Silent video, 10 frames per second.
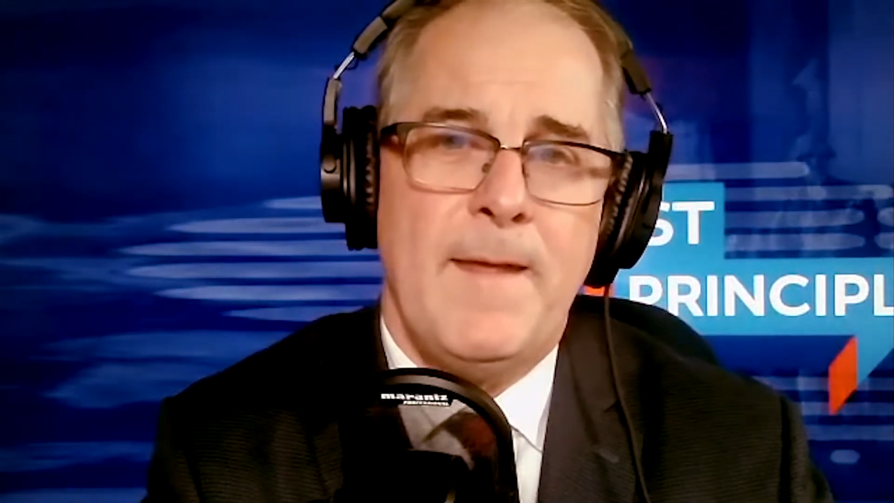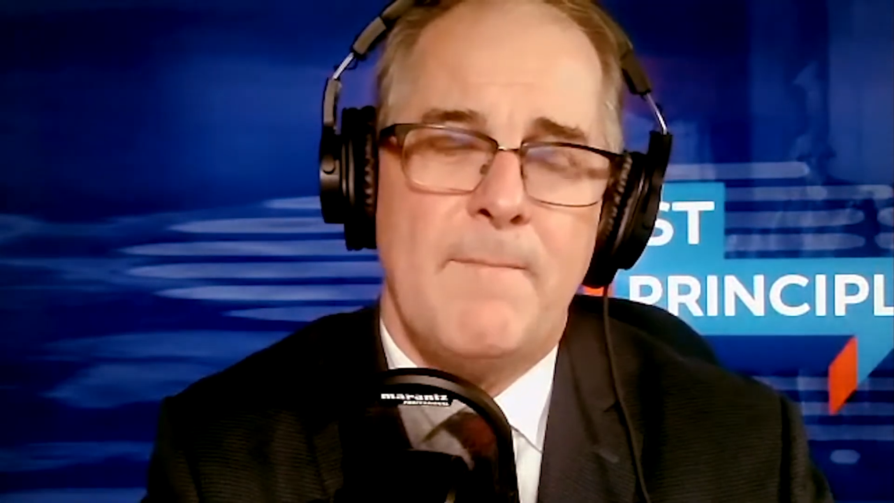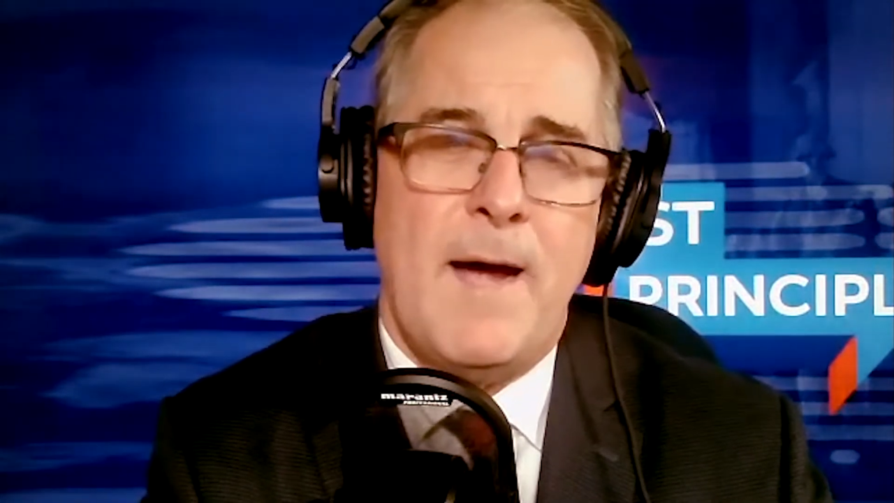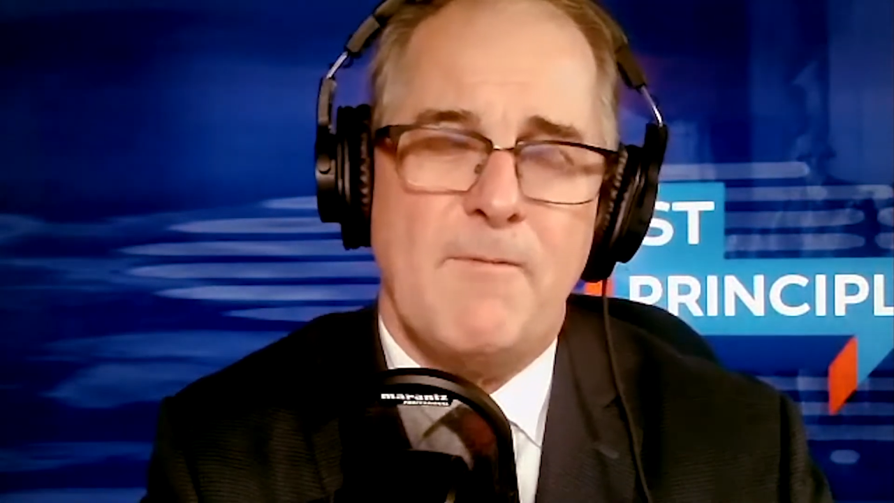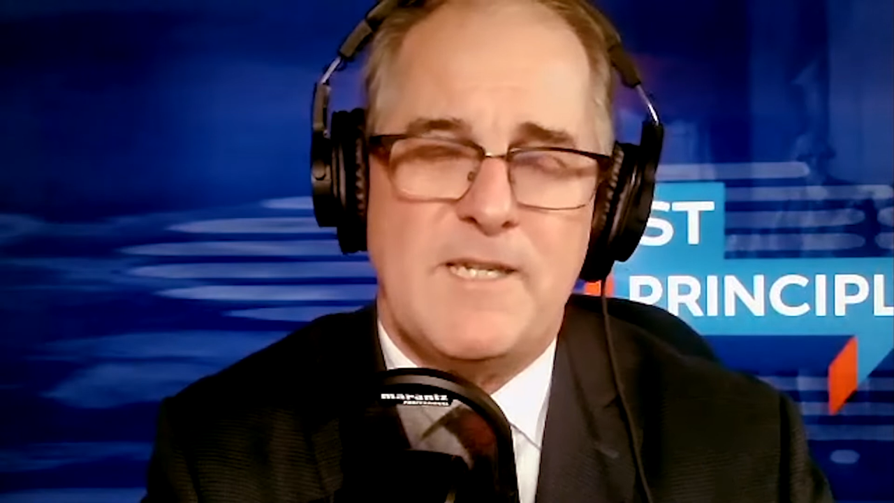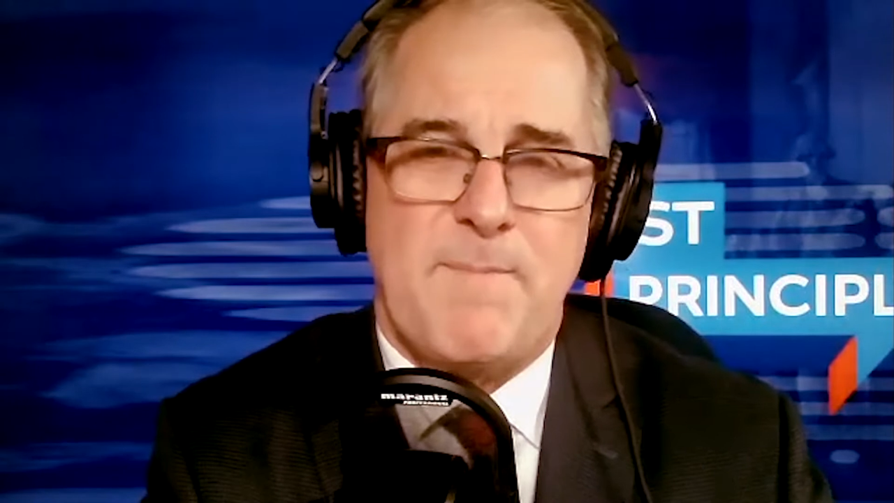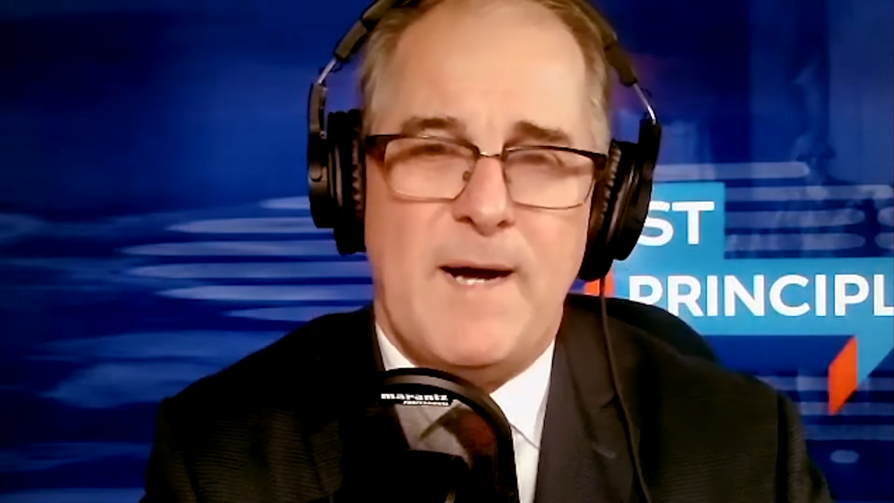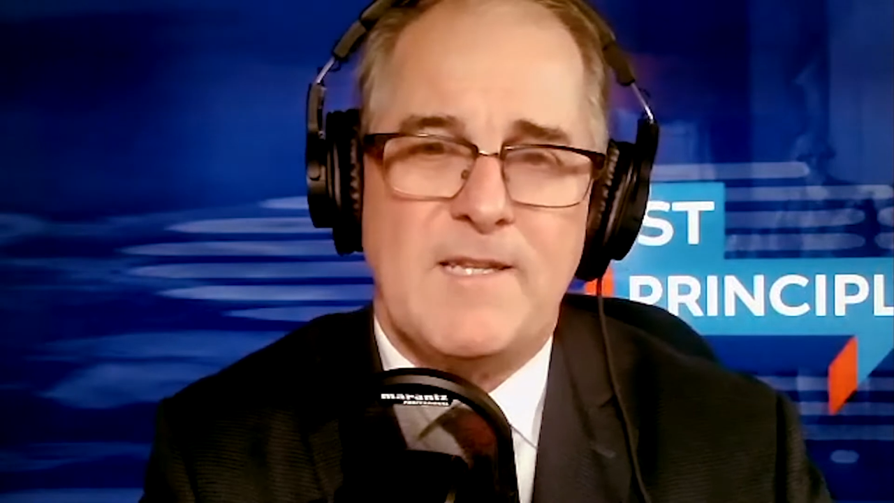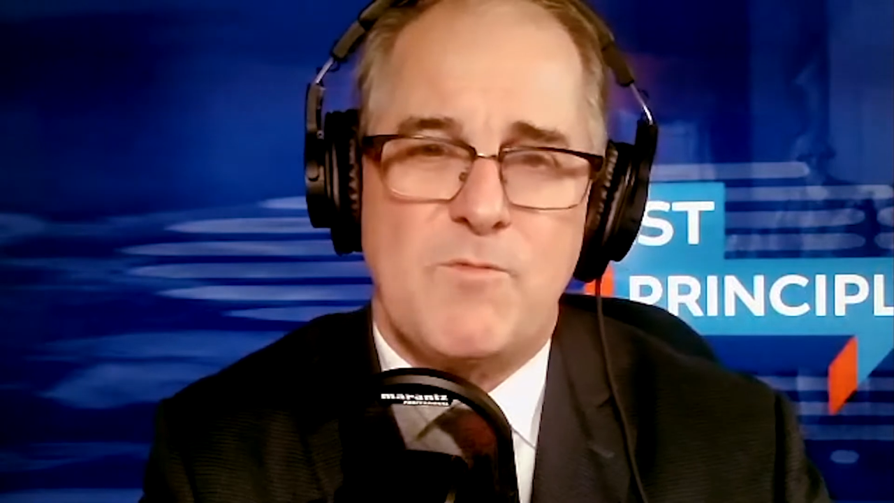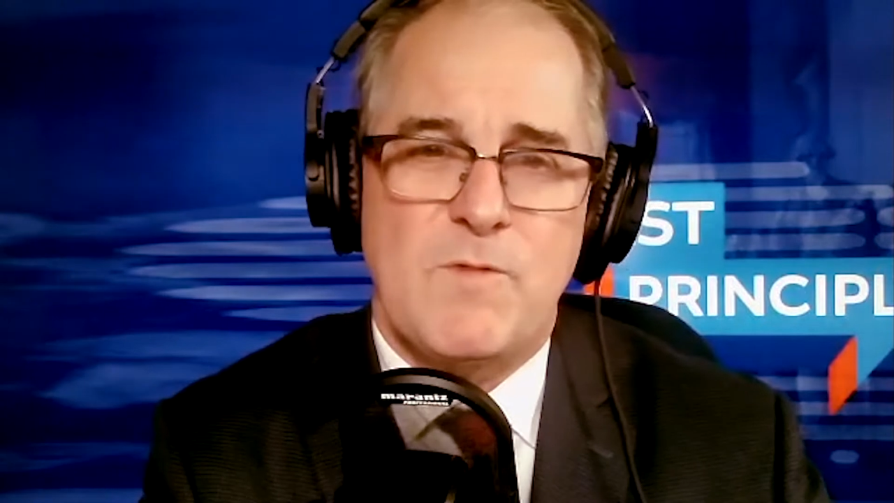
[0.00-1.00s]
My
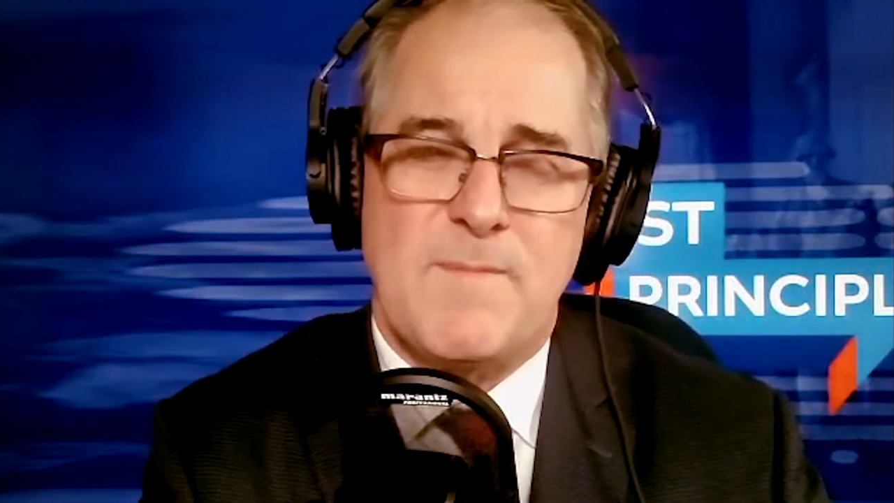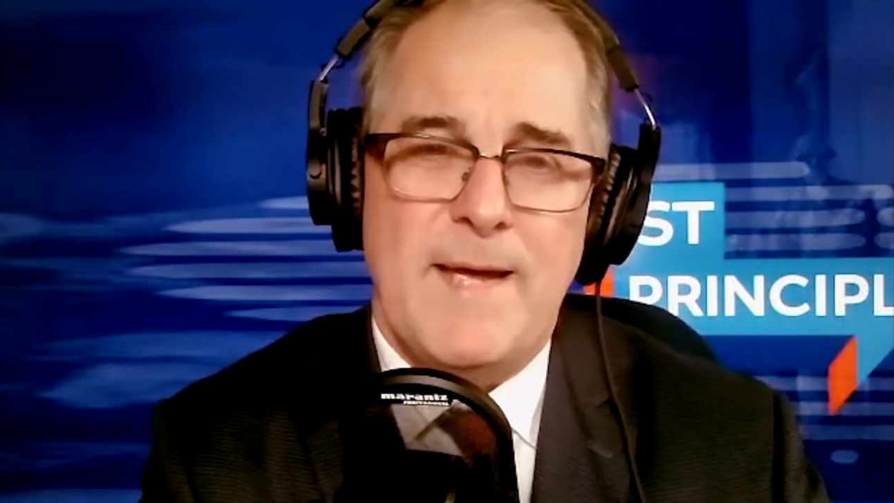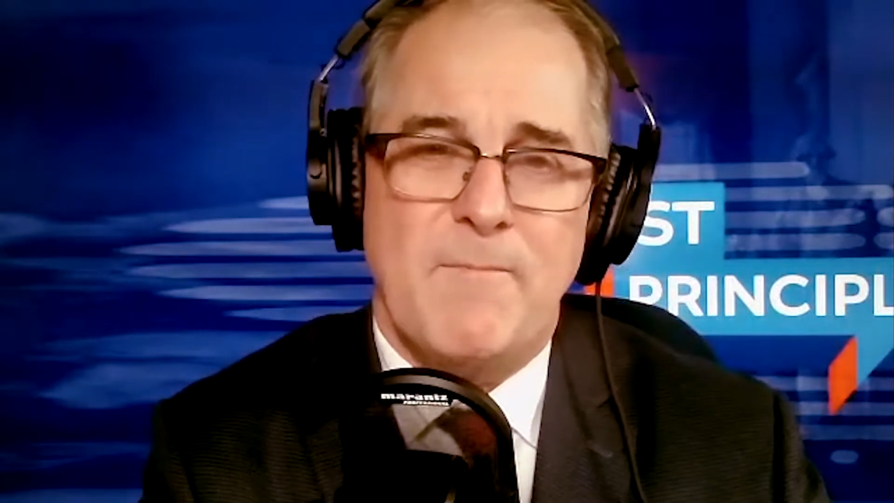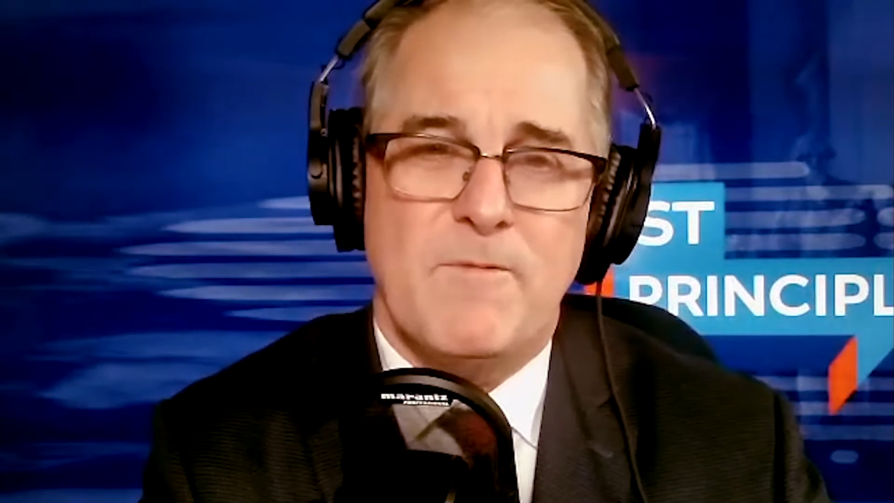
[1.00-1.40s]
response was met